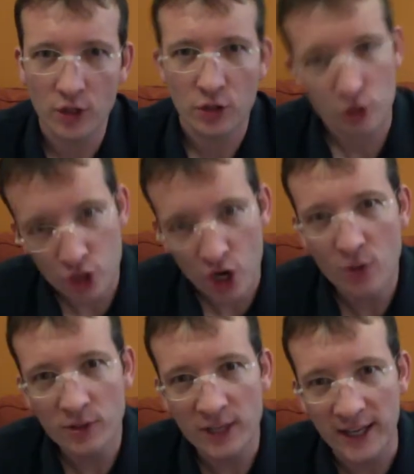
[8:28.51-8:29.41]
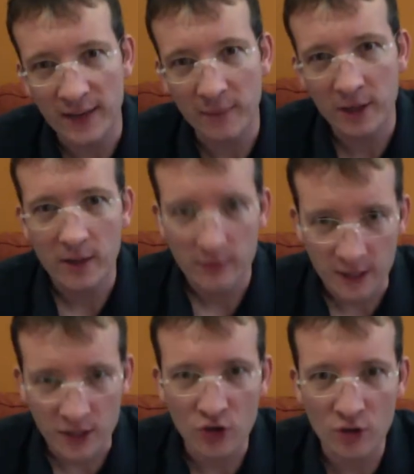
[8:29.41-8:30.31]
shows him
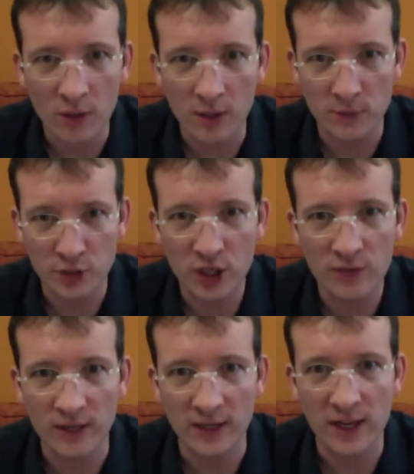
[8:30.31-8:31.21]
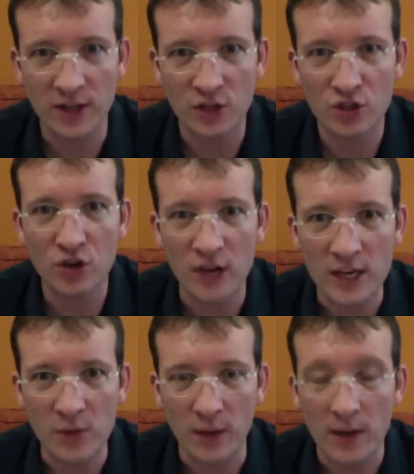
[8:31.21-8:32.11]
that you're observing and that you're
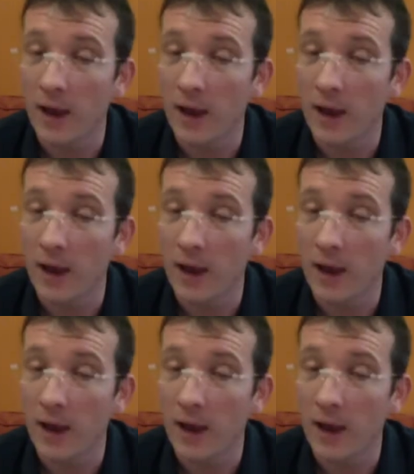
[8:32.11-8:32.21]
into it.